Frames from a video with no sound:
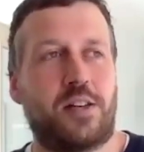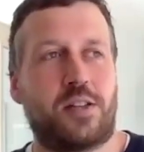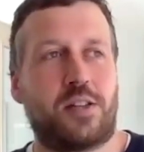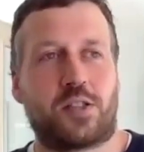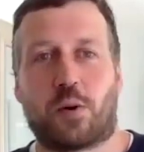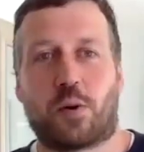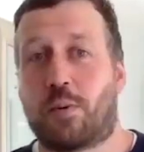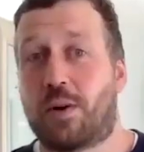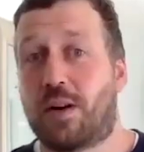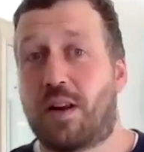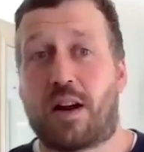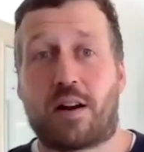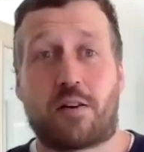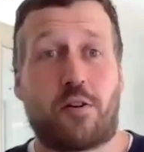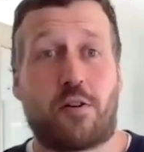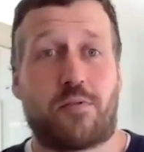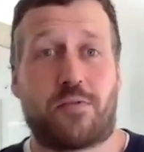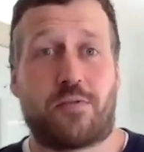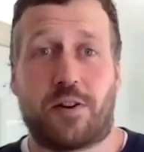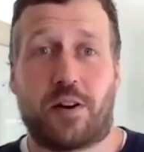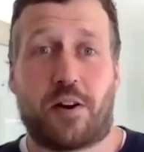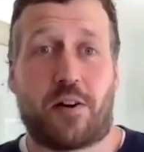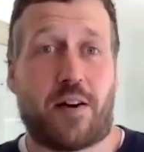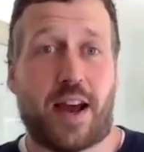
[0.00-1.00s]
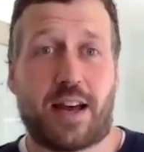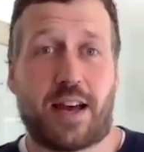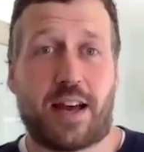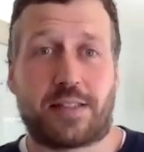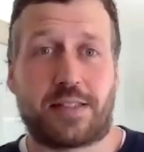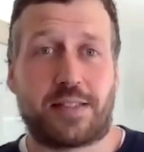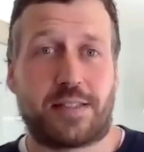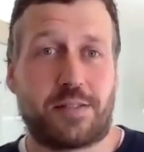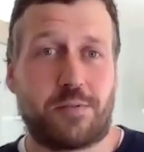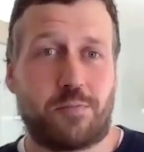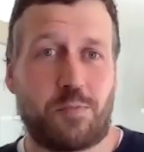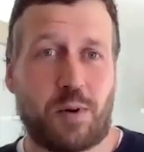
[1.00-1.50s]
So we're not covering our
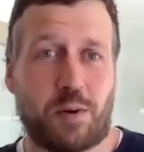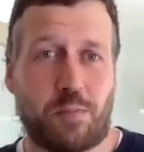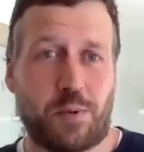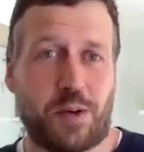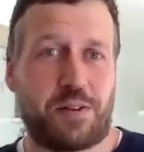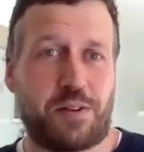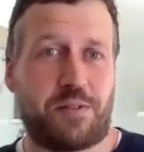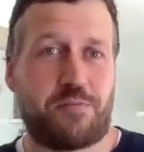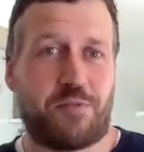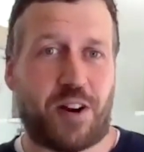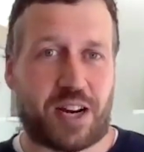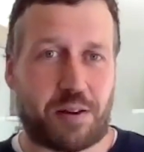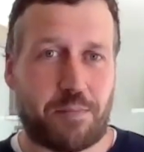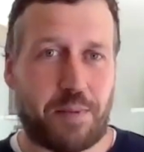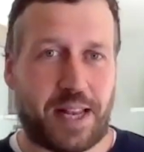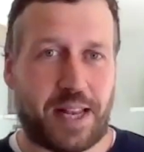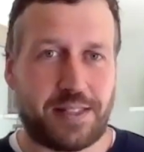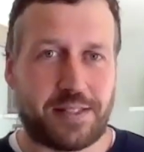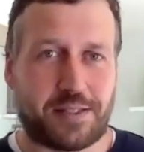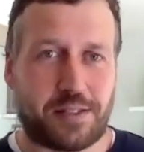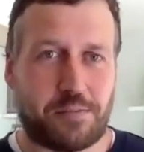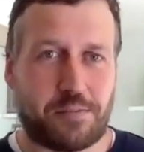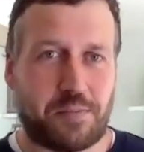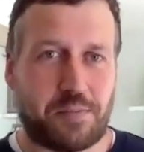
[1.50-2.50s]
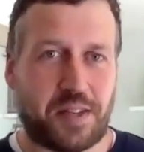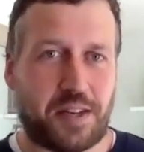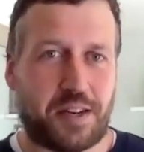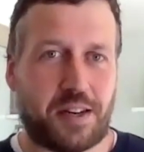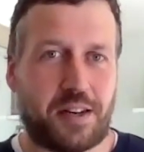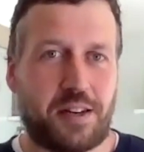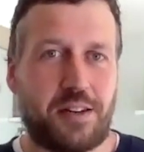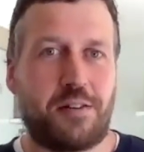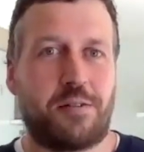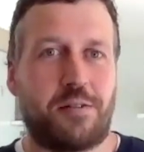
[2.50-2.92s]
ass when we recommend something.